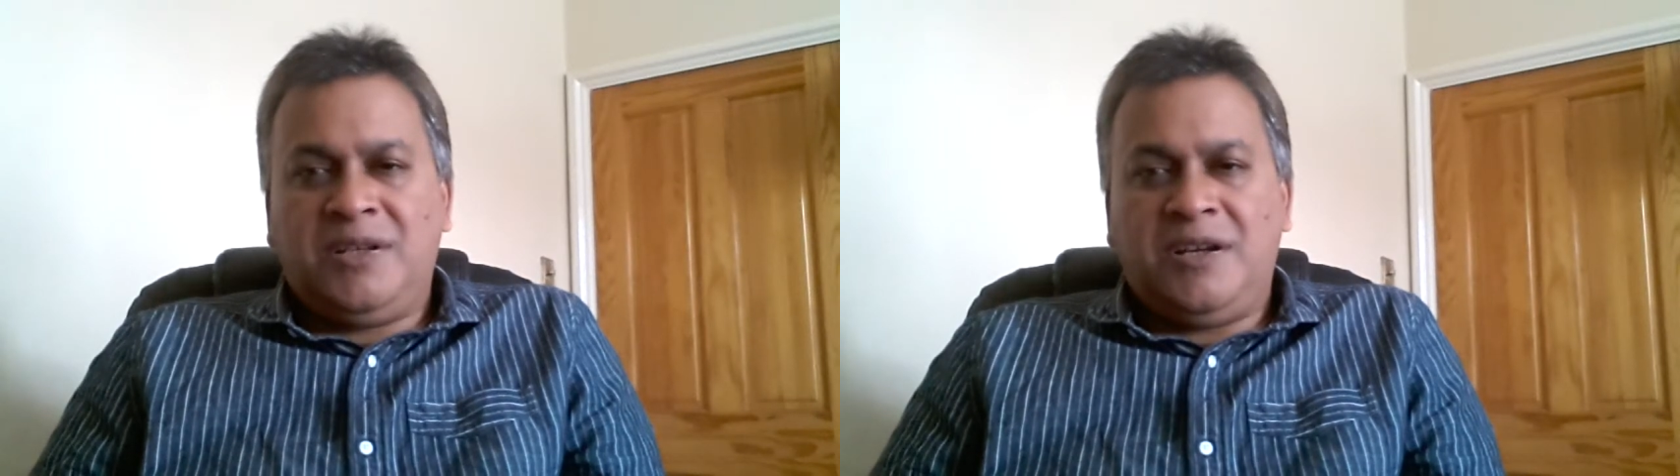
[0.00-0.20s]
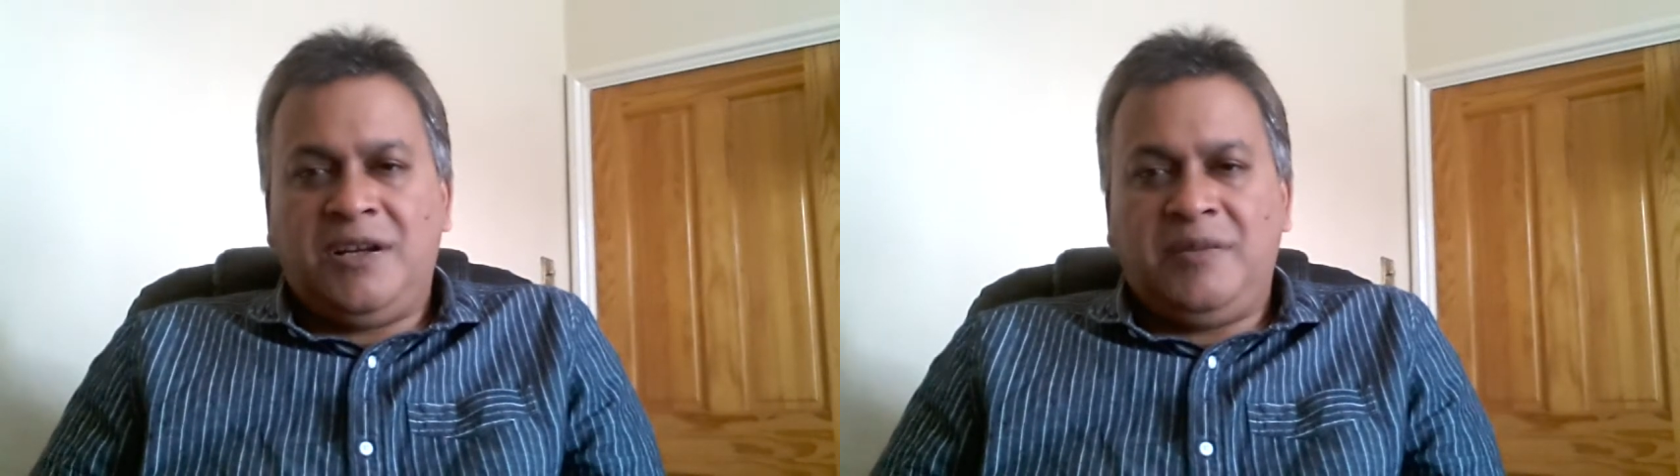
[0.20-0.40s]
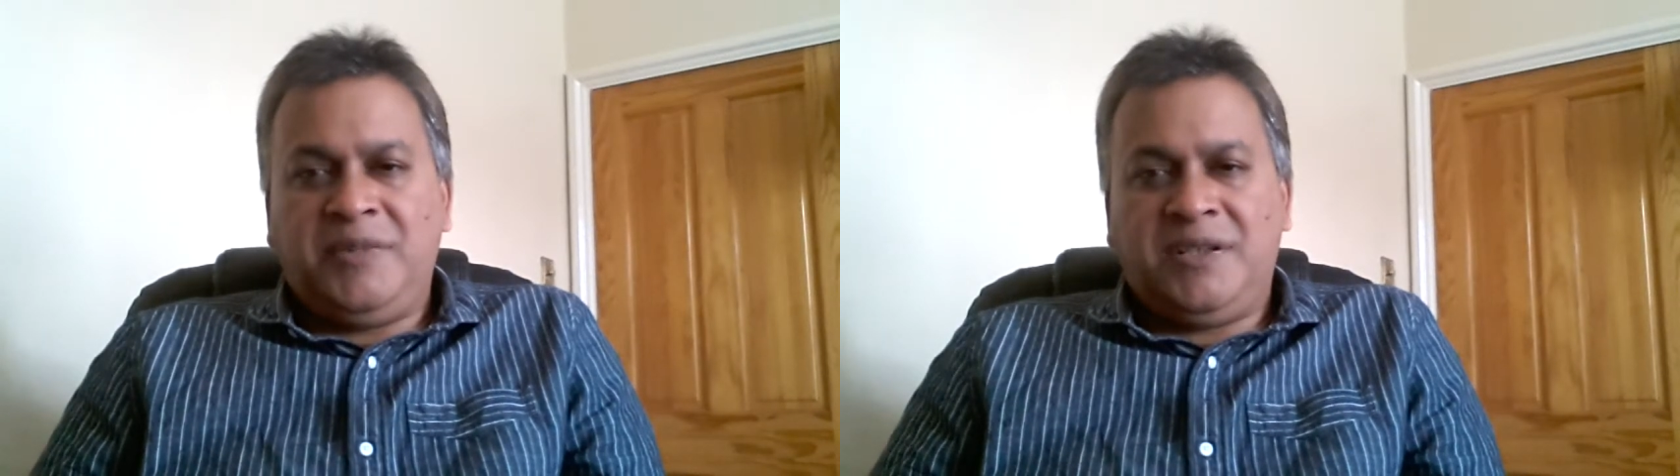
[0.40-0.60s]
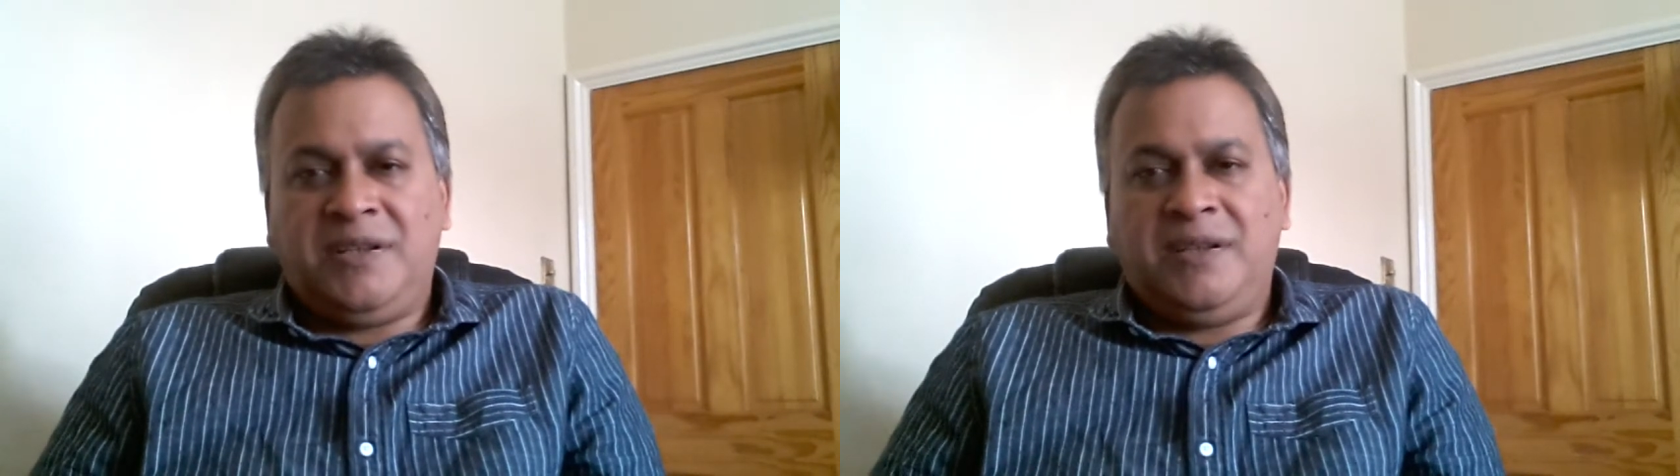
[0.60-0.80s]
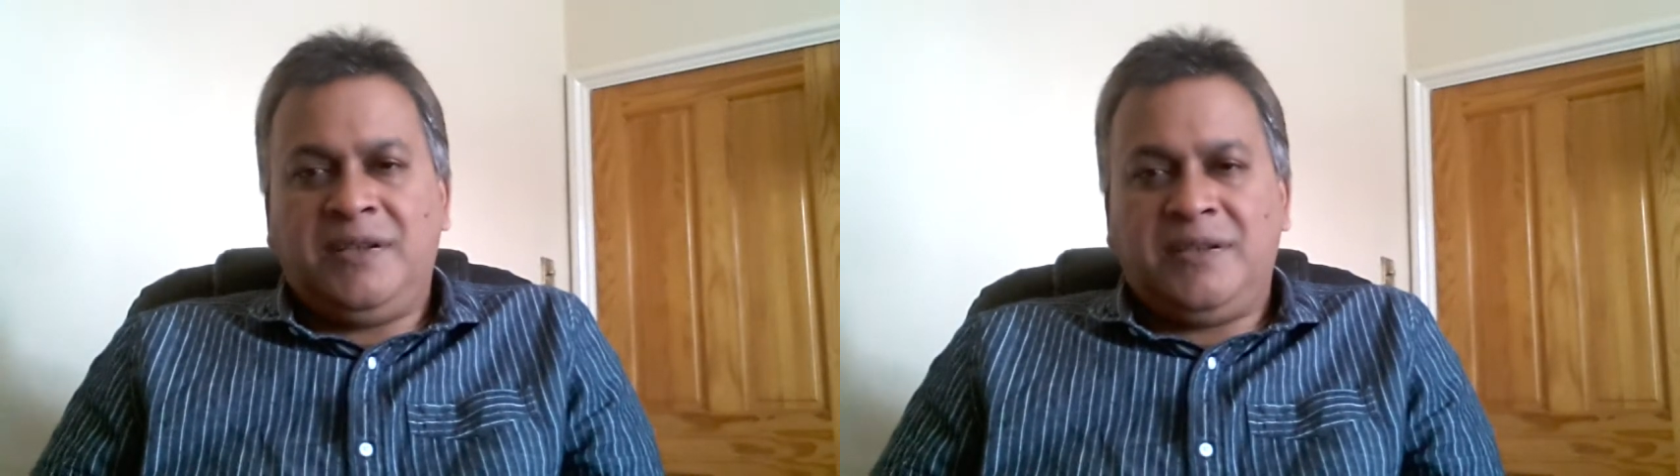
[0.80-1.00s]
calm and
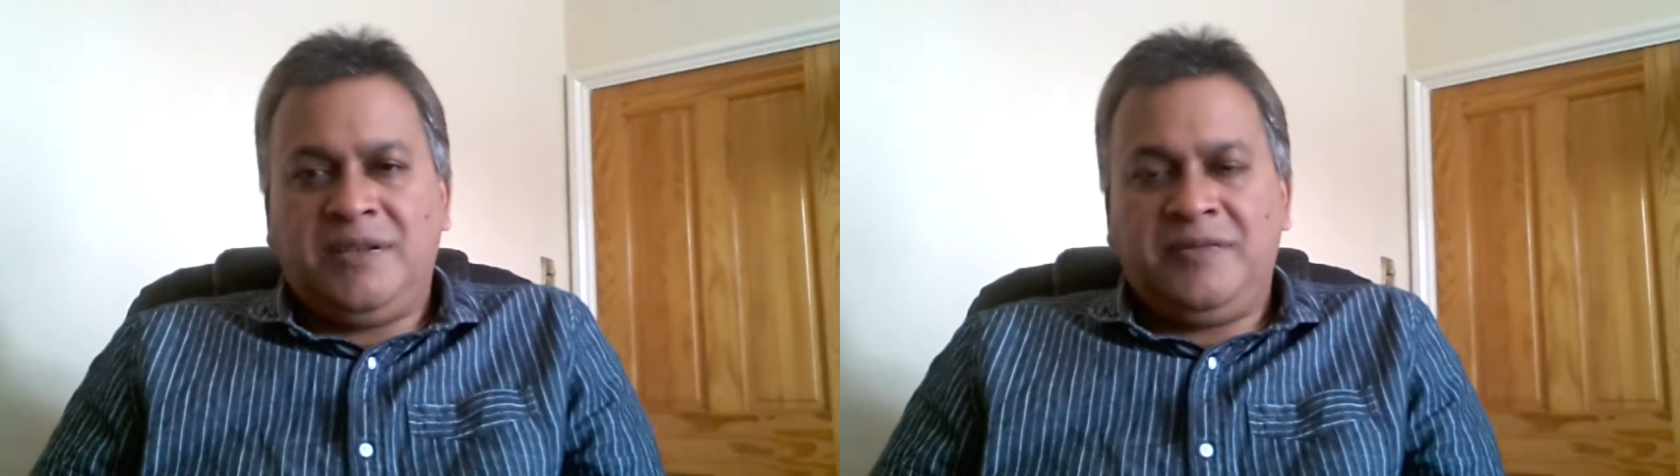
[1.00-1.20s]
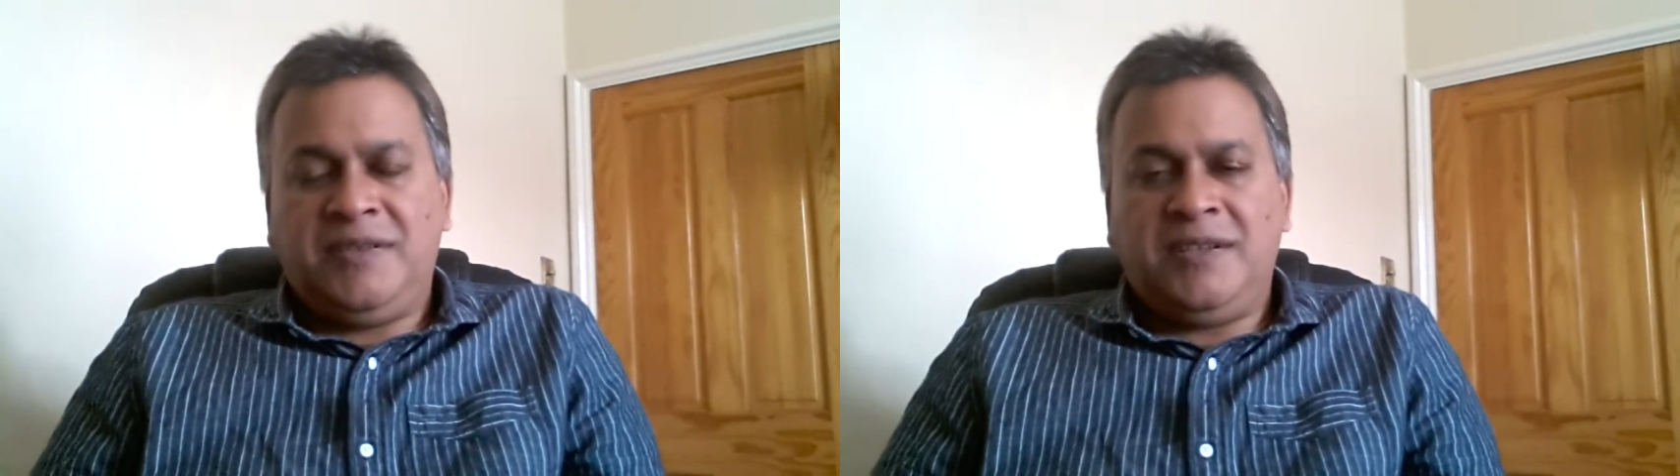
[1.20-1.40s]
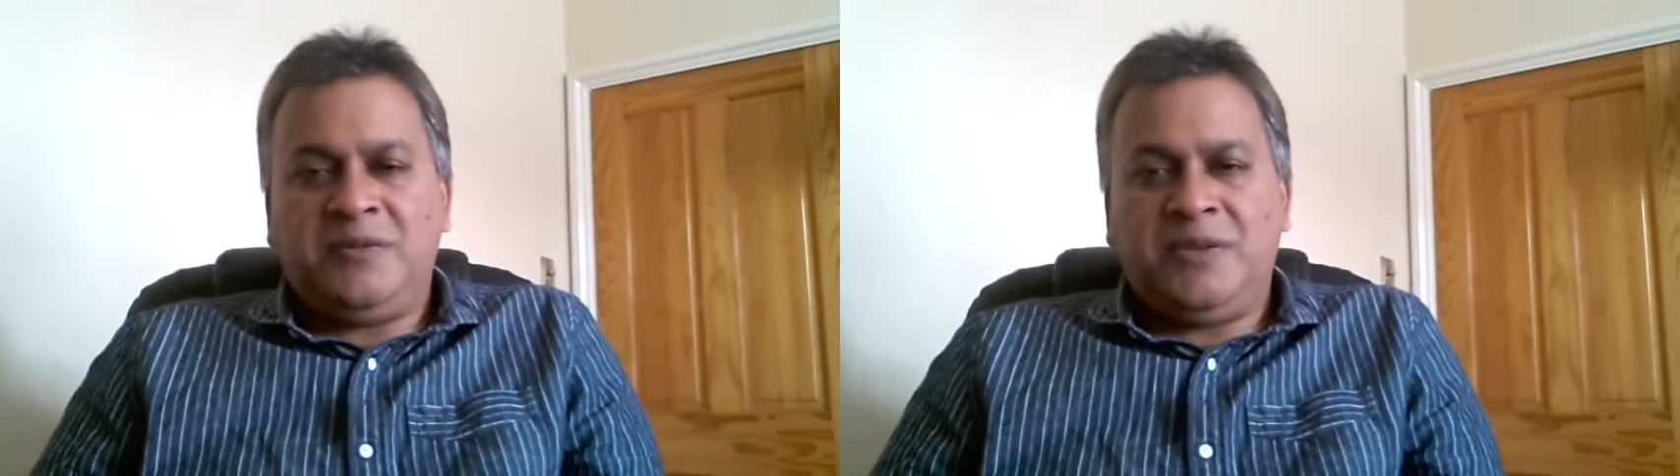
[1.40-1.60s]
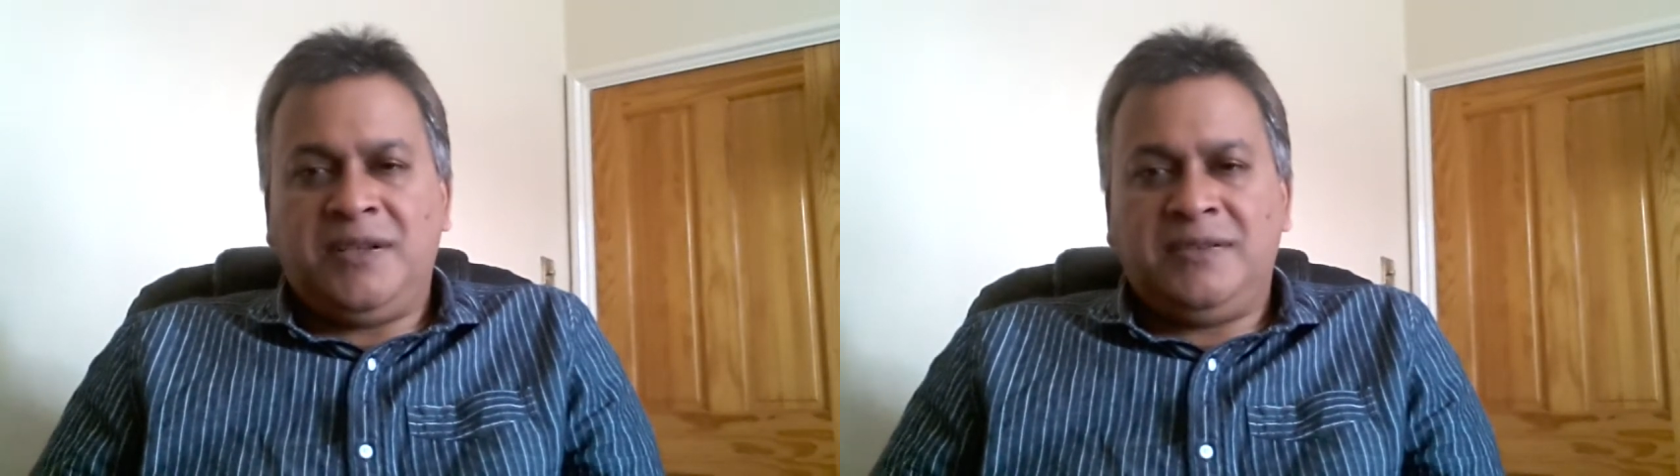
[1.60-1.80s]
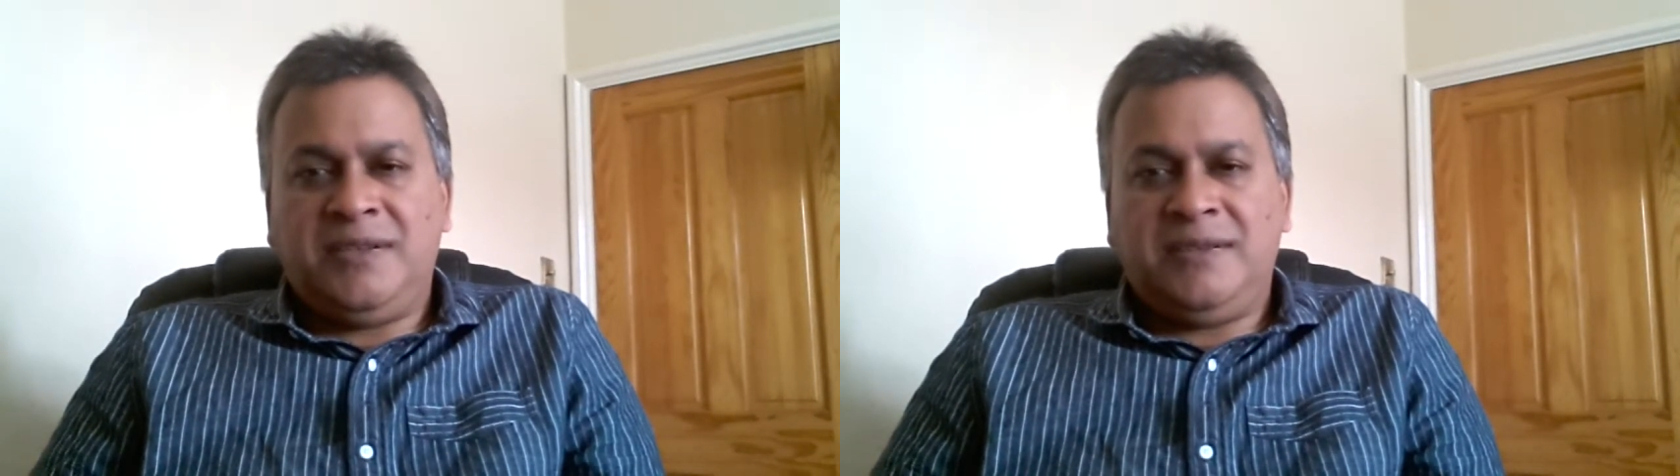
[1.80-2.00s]
collective. That's what
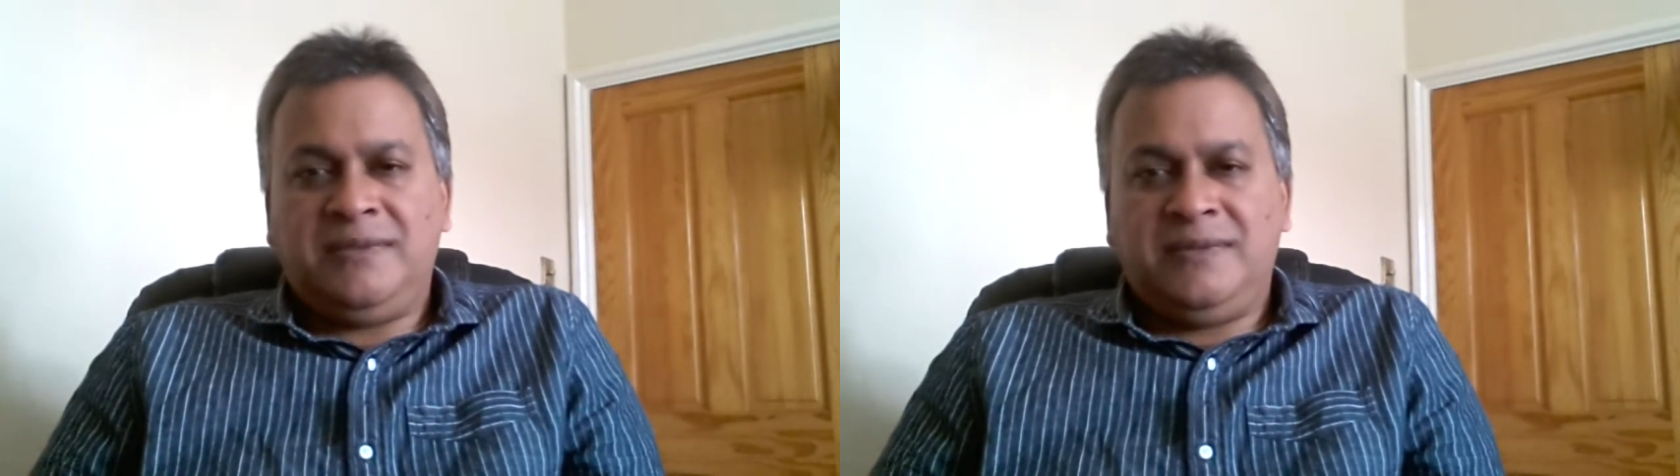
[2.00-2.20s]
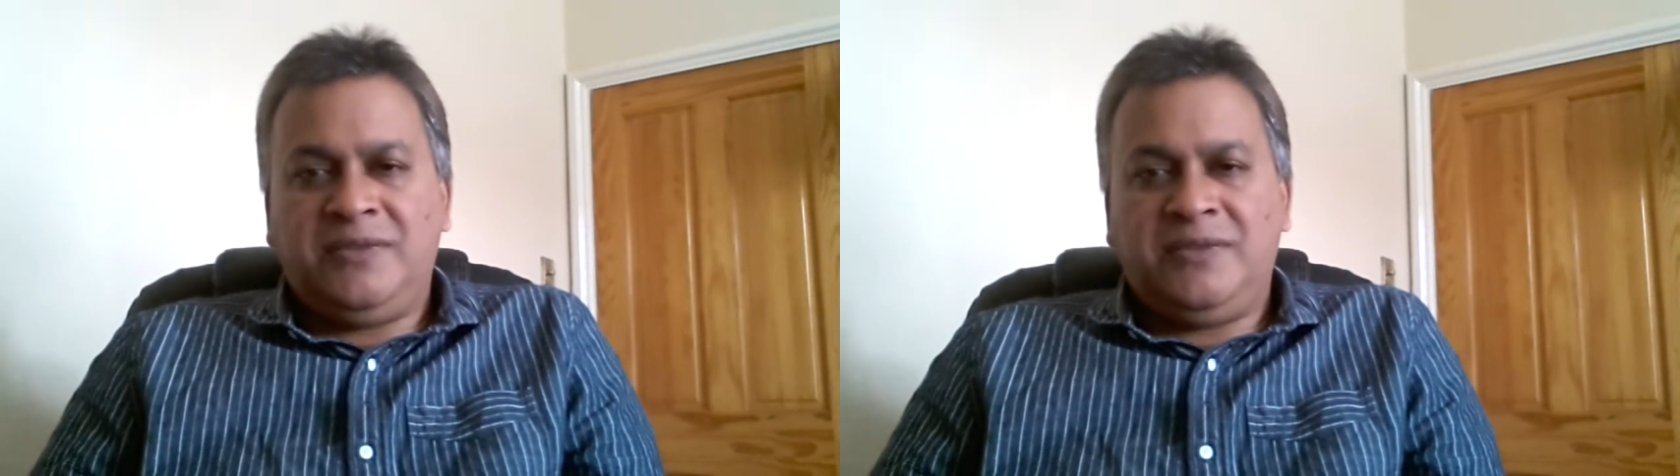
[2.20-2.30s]
I say.